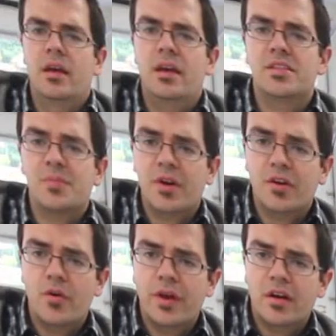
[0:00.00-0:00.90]
Hey, it's
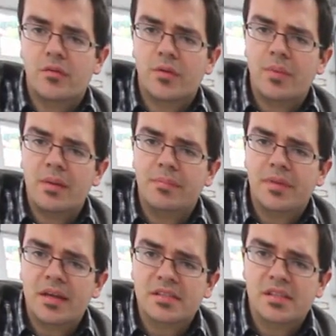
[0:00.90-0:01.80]
Marko here with my
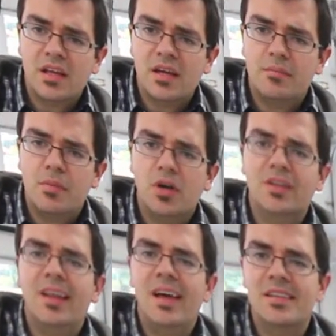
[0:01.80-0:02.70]
Tesla
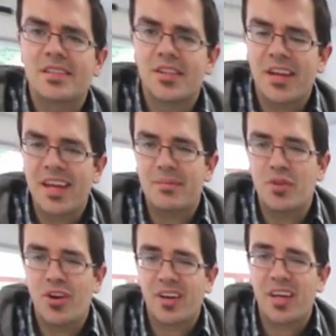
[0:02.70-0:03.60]
Model S. Today I'm
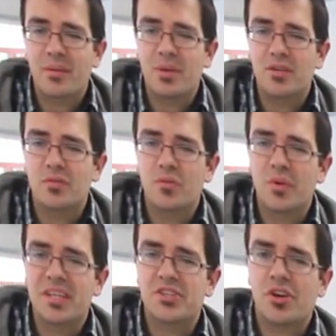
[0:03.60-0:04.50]
talking about
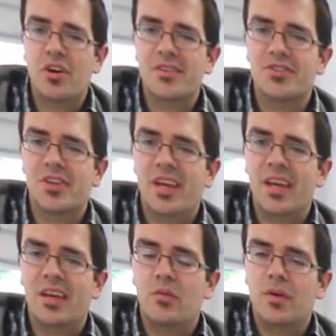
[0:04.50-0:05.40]

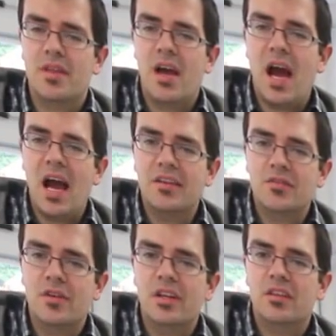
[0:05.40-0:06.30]
recharging with
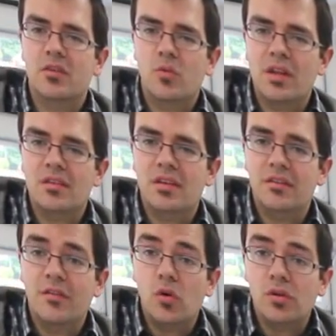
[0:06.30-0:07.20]

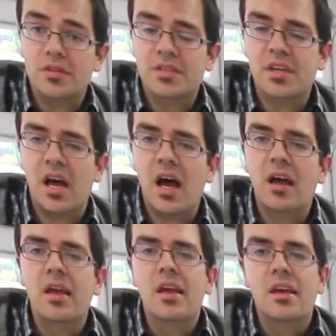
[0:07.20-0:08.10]
120 volts
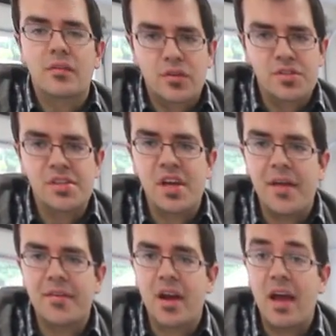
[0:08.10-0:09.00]
uh, versus
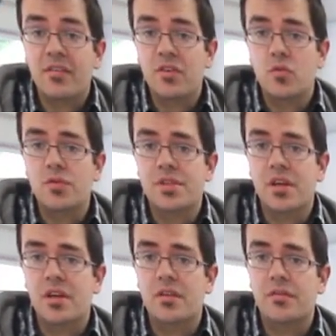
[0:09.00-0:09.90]
other
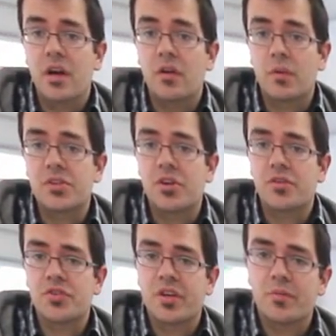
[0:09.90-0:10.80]
avenues of uh,
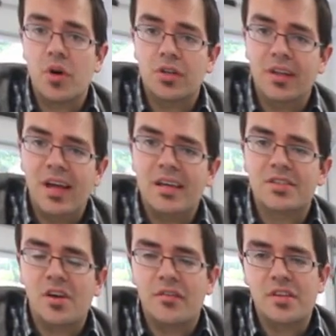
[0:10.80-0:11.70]
recharging your Model
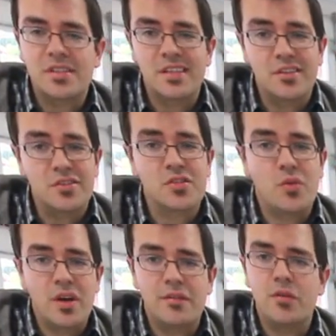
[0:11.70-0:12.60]
S. Obviously, there's
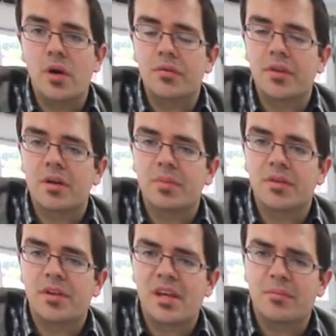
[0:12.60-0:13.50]
quite a few out there,
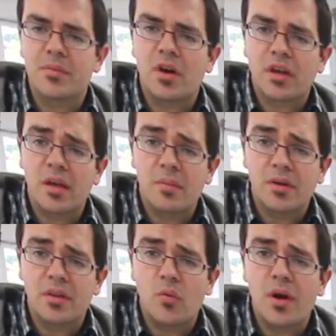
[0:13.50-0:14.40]
but today I'm talking
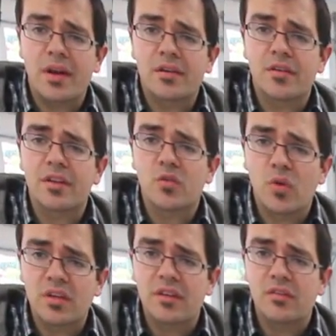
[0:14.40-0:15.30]
about the
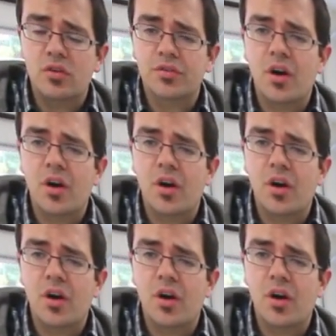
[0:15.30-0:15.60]
120 volt